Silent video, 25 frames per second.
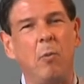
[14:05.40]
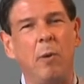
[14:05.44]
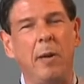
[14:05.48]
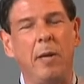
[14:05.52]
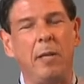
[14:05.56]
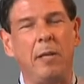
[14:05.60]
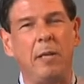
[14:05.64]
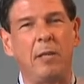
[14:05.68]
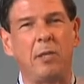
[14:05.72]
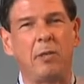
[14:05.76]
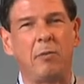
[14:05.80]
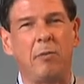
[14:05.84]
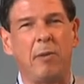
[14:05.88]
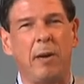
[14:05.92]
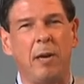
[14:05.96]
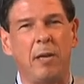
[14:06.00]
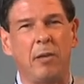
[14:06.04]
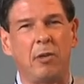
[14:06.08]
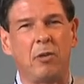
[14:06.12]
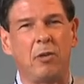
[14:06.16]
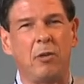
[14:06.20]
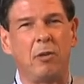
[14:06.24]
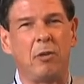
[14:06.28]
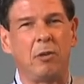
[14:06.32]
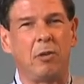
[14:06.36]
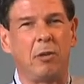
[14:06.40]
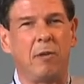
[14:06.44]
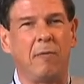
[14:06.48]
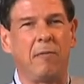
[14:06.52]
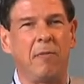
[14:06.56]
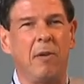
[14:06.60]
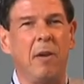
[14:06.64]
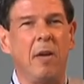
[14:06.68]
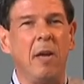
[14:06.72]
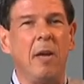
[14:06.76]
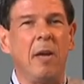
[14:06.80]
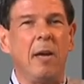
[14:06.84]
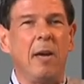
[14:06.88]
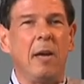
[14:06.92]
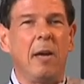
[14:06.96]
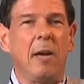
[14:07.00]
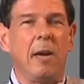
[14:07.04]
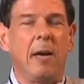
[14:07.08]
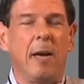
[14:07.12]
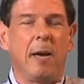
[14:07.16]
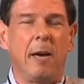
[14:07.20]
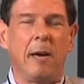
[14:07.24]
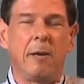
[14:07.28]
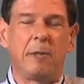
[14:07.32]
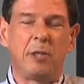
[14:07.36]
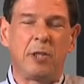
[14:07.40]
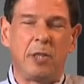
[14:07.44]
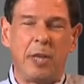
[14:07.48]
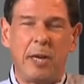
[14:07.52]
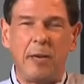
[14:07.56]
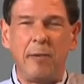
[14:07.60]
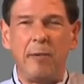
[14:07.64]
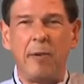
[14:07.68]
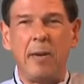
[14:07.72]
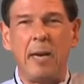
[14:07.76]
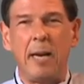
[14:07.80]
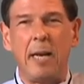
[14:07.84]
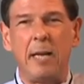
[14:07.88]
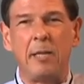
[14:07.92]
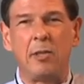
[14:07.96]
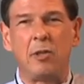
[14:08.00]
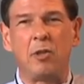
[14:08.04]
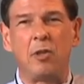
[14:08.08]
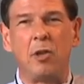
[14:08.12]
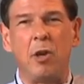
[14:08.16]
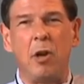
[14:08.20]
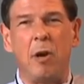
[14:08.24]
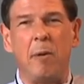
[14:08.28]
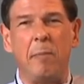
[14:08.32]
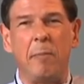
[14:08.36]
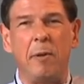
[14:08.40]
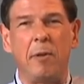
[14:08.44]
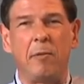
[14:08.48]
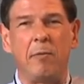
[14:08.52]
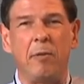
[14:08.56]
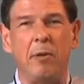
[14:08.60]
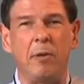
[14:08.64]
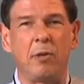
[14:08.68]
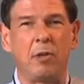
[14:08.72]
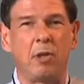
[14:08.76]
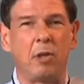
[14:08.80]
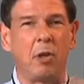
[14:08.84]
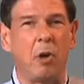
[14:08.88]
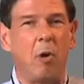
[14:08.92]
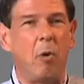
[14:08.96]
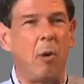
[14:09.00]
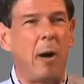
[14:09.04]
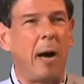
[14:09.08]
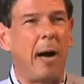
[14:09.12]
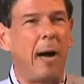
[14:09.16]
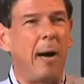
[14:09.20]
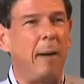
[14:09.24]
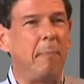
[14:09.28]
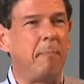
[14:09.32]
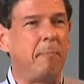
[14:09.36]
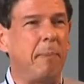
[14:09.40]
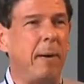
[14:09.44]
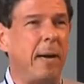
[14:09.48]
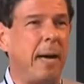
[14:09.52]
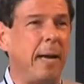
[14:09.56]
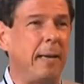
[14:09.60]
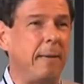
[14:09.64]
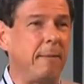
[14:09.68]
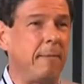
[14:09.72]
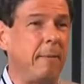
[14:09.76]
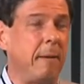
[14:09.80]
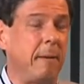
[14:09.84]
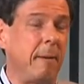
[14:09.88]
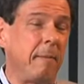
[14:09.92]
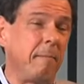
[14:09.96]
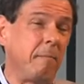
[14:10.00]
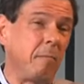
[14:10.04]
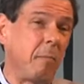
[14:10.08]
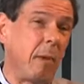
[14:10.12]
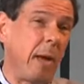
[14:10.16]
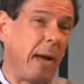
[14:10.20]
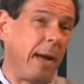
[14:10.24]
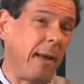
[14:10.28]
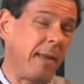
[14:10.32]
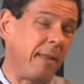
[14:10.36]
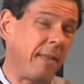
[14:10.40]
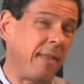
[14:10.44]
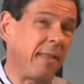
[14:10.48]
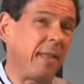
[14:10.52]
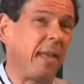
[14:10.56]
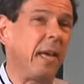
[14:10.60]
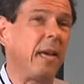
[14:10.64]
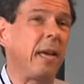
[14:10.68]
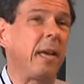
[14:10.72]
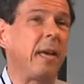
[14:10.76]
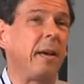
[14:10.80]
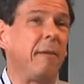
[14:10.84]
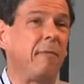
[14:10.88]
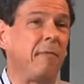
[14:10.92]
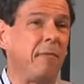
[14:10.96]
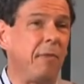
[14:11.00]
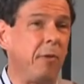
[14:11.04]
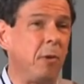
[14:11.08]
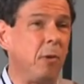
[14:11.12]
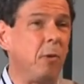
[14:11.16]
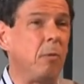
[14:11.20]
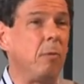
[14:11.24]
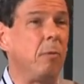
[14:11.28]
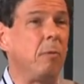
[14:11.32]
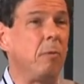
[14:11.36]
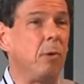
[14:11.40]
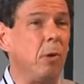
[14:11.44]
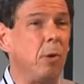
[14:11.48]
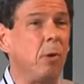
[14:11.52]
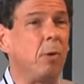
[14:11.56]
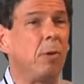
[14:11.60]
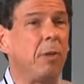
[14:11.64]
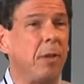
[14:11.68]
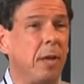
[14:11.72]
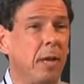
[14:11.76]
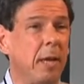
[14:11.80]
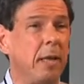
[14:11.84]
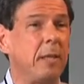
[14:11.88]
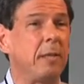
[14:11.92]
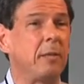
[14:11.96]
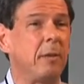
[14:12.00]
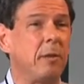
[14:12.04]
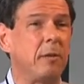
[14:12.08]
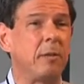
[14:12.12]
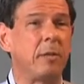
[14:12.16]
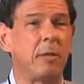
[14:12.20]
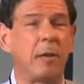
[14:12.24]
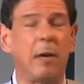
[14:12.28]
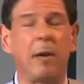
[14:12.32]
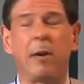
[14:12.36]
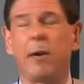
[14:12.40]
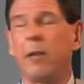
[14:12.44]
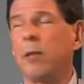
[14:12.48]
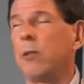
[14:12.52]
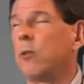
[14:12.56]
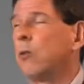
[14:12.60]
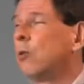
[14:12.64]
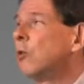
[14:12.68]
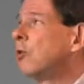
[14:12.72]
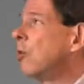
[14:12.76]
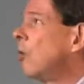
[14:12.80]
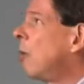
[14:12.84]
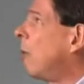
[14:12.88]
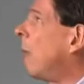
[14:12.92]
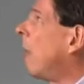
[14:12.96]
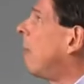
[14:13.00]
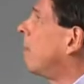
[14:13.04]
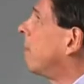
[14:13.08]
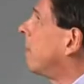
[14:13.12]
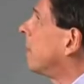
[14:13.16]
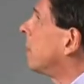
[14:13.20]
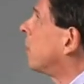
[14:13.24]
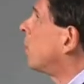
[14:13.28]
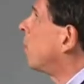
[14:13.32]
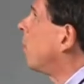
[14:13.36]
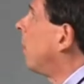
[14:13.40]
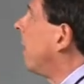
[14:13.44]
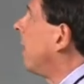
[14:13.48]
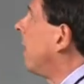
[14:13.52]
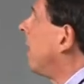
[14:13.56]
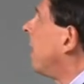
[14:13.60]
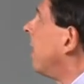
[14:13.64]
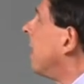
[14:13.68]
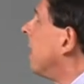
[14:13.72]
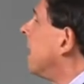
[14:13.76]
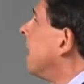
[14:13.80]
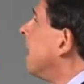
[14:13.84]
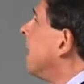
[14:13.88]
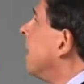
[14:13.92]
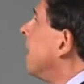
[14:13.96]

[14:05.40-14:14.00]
way the structures of generalized geometry show up, and I think a few new things are starting to show up as well,